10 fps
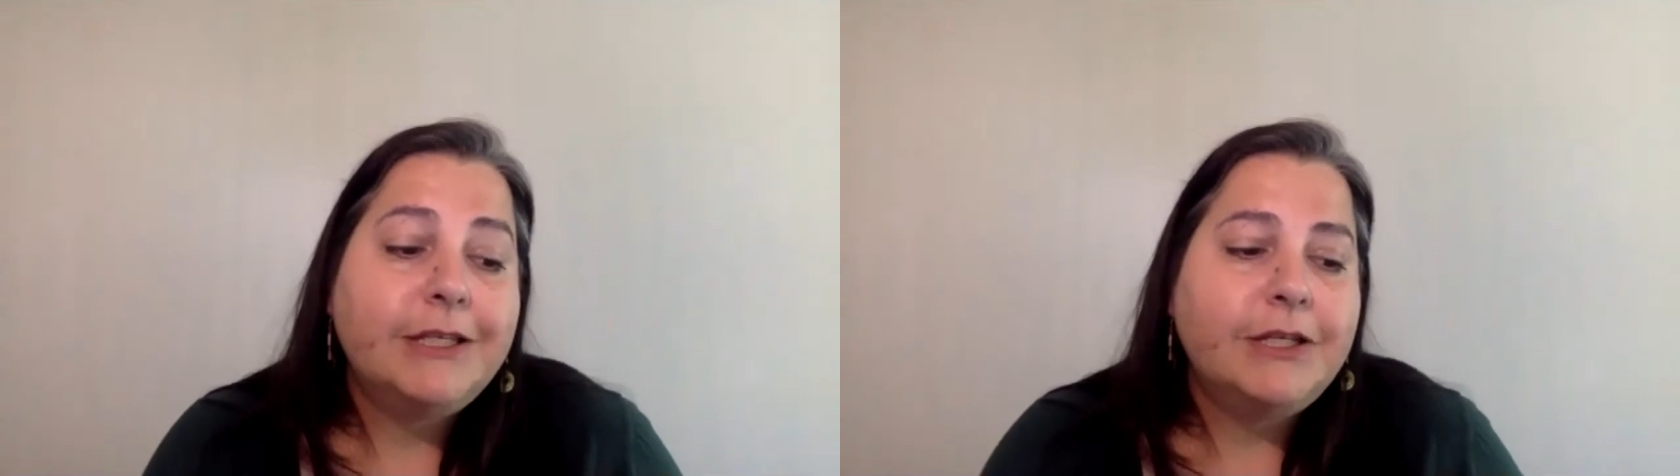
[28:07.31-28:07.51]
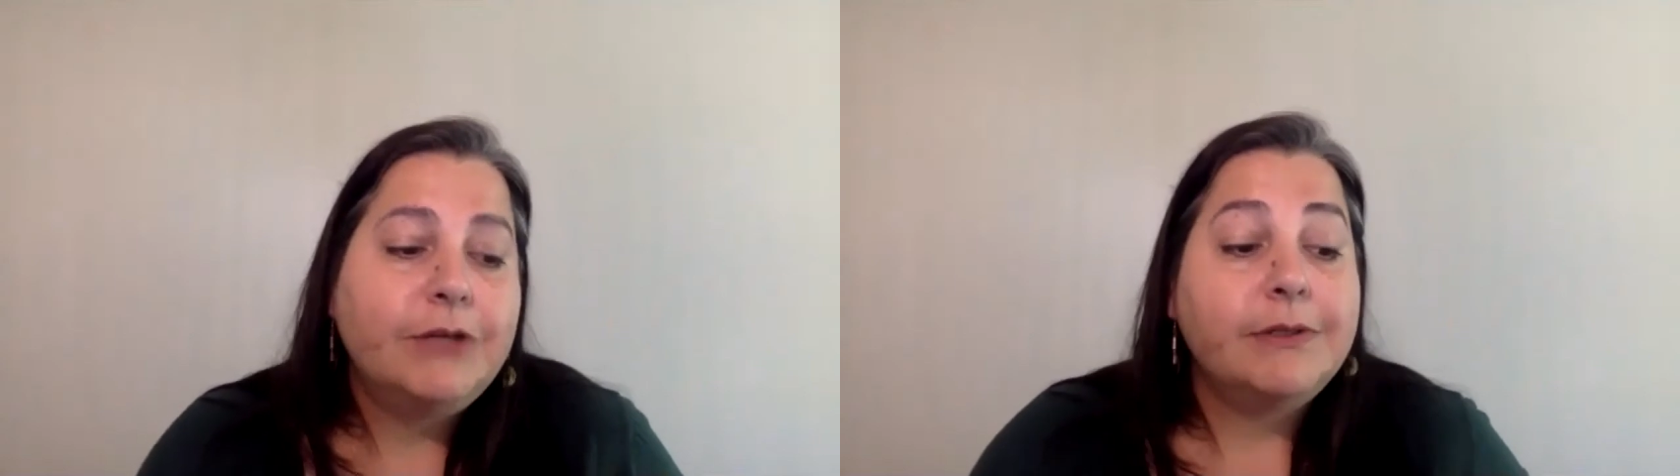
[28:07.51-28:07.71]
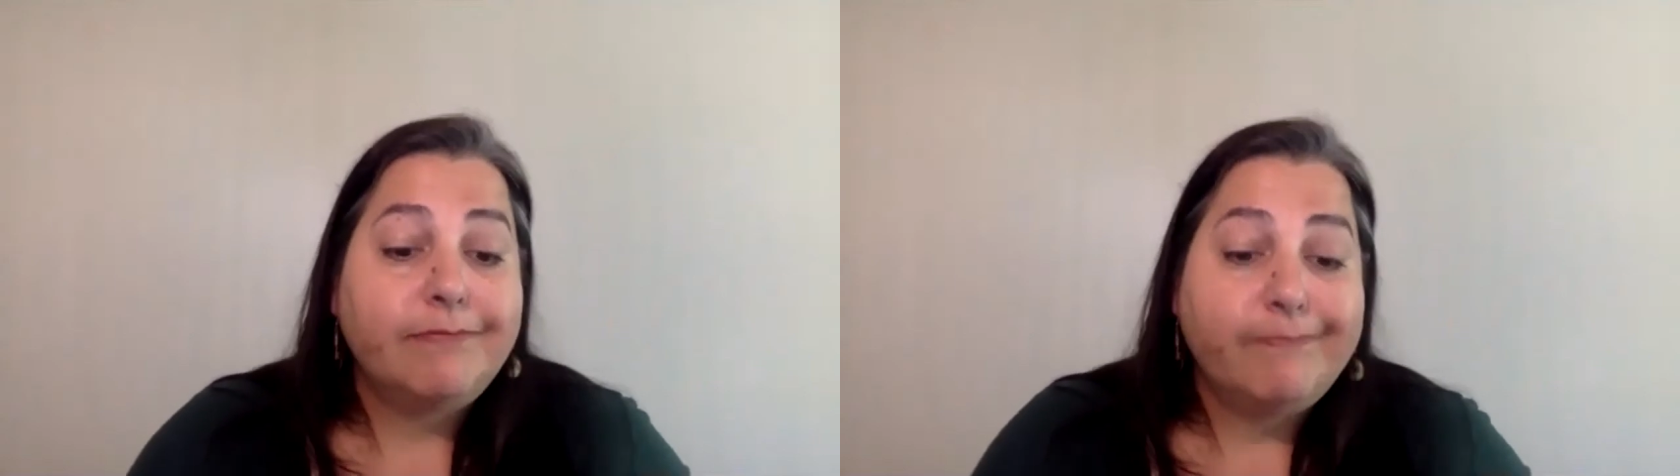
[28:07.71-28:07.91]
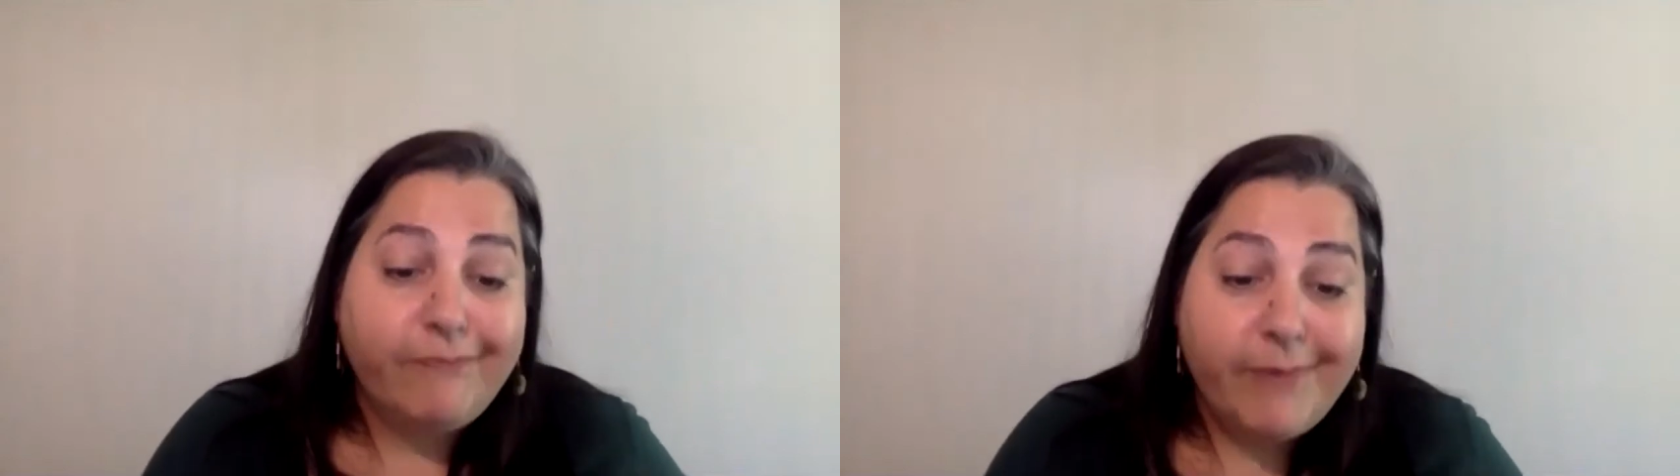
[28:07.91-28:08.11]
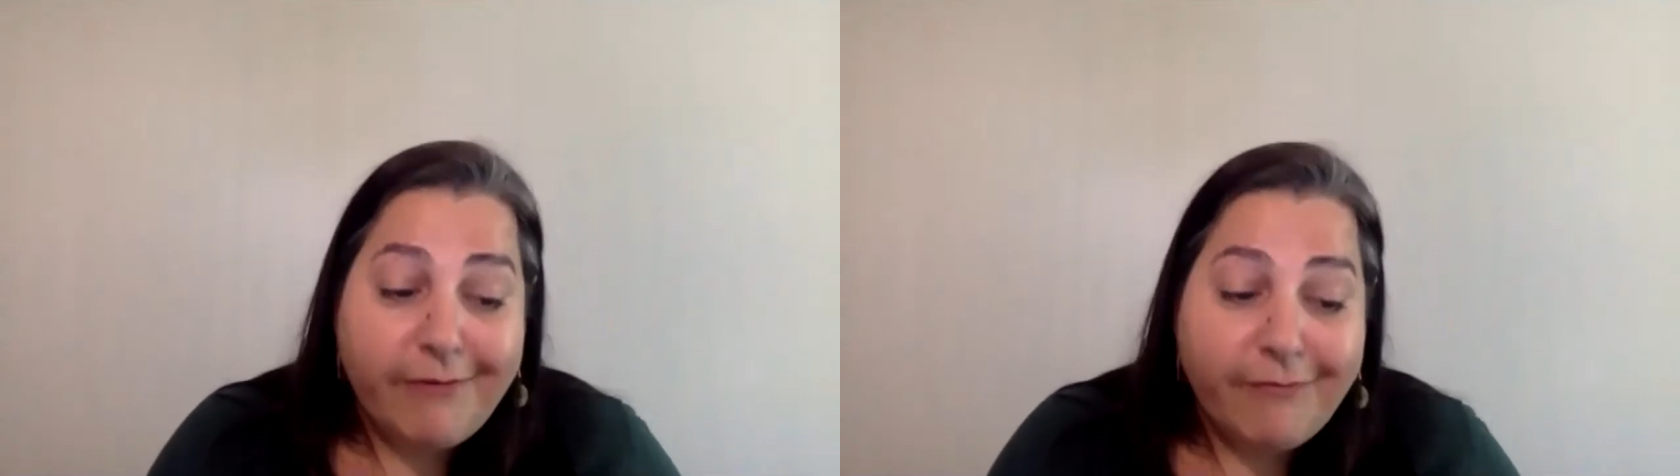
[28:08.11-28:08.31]
to do is
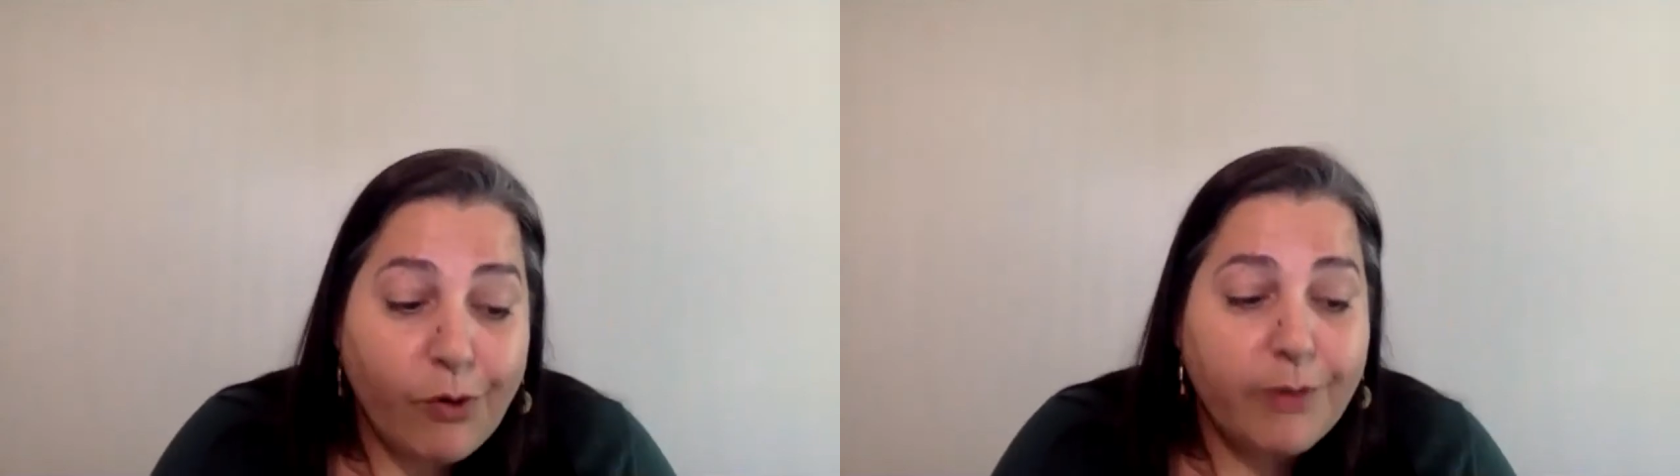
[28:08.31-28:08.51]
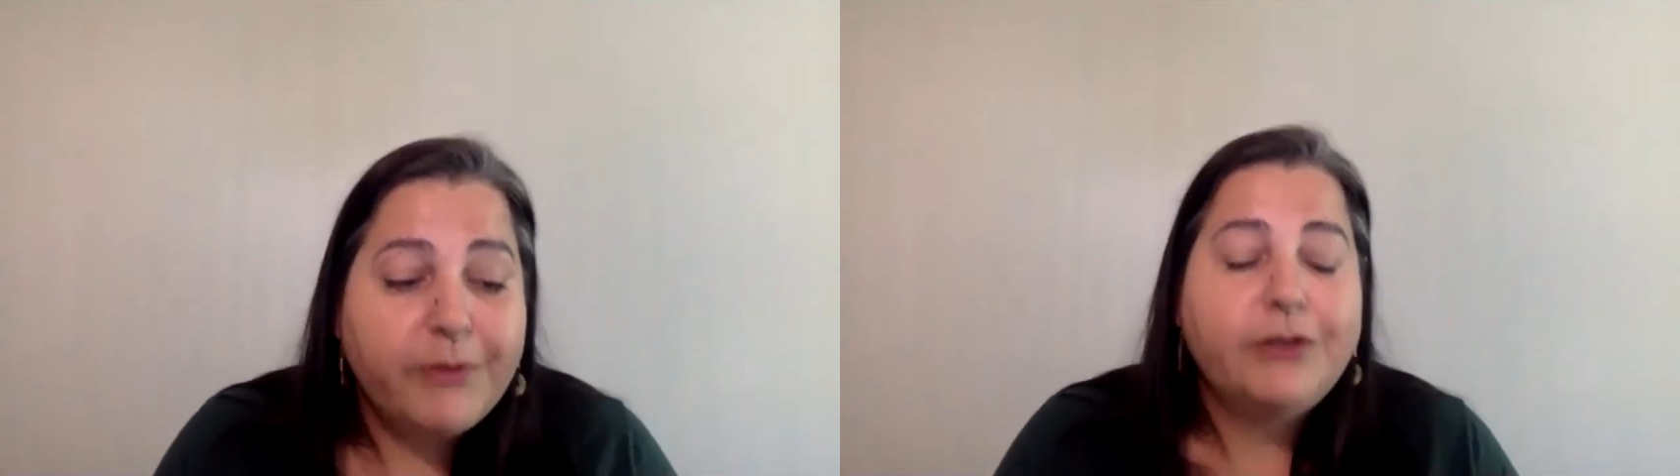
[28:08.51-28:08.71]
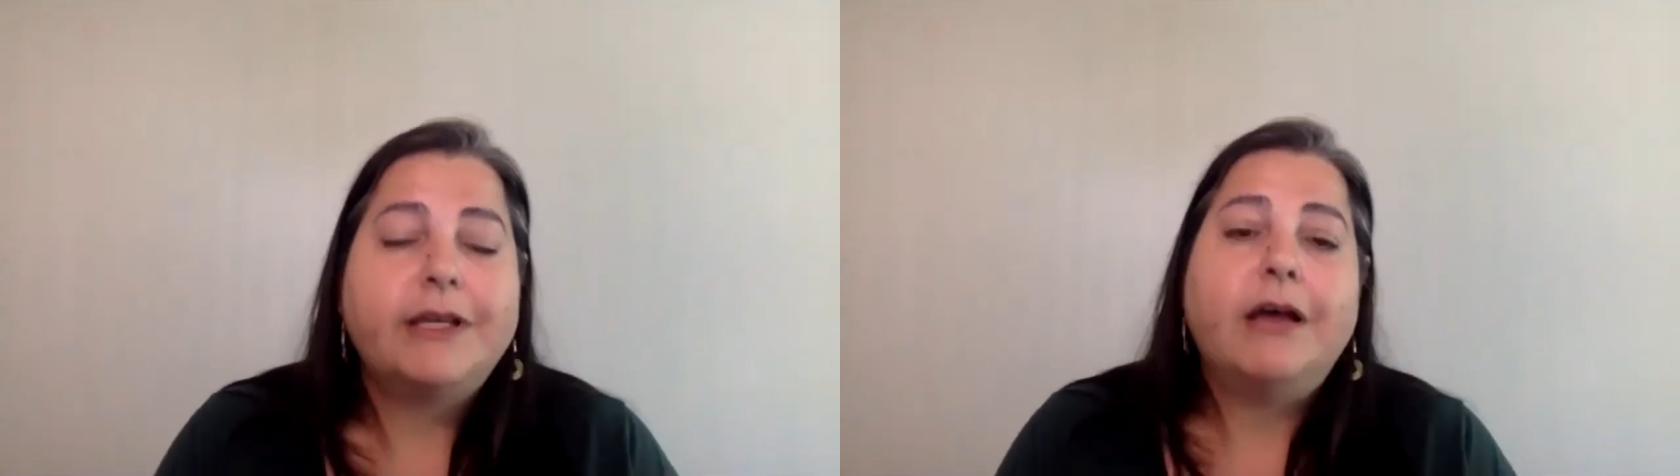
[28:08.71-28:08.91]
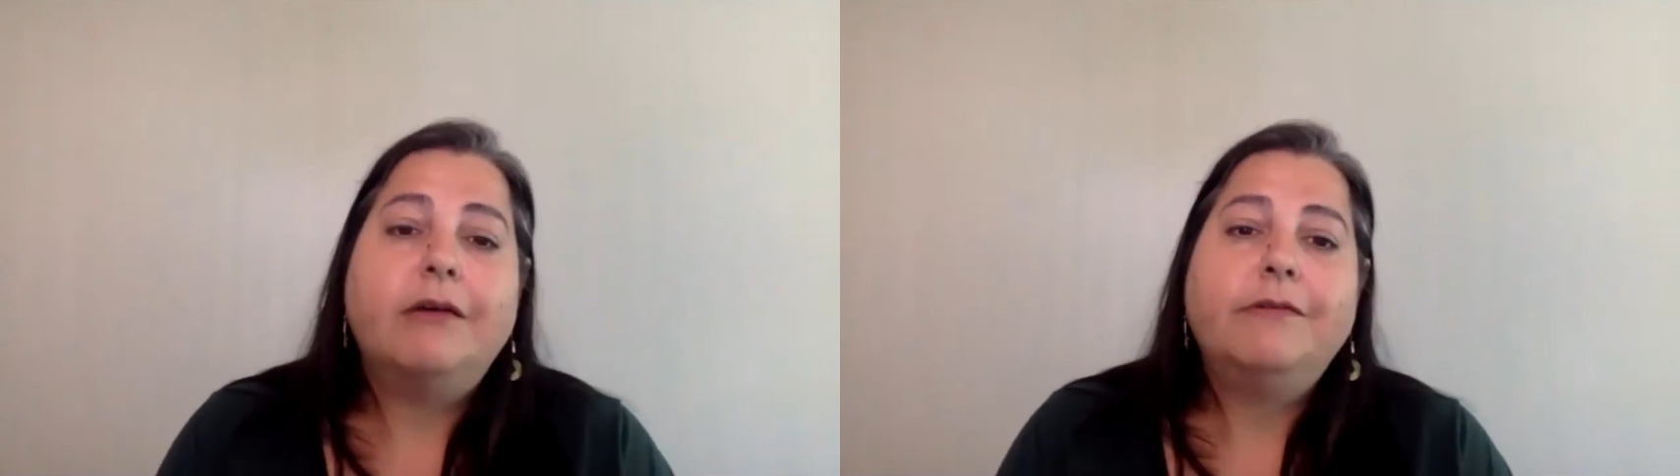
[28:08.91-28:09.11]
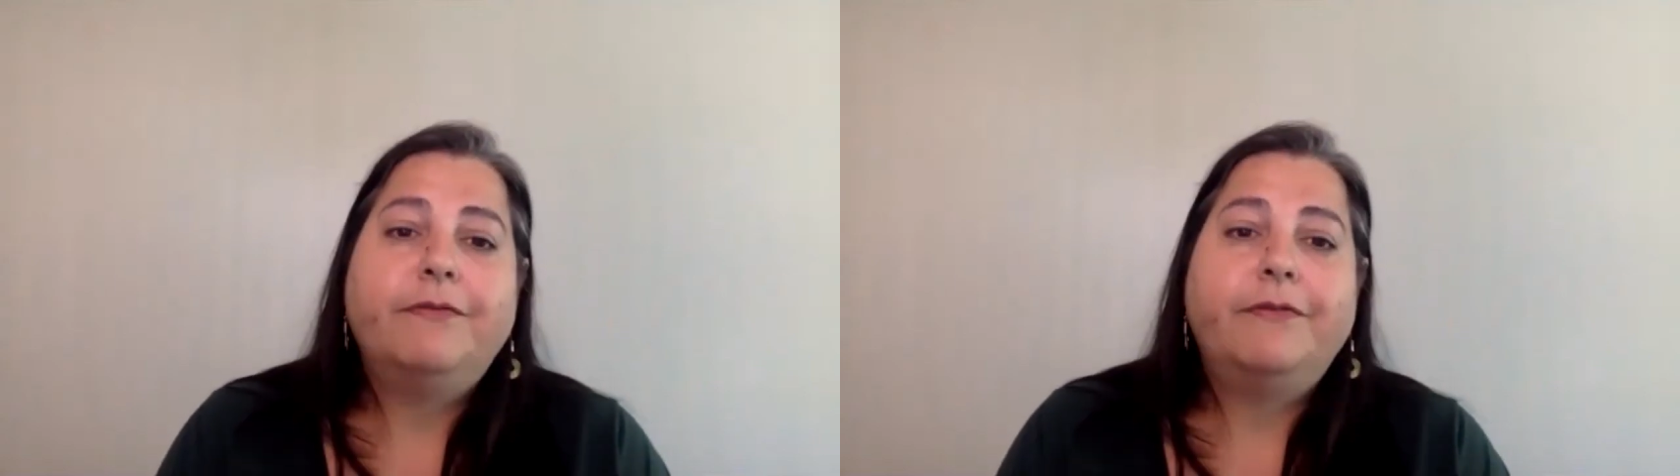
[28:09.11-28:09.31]
inform yourself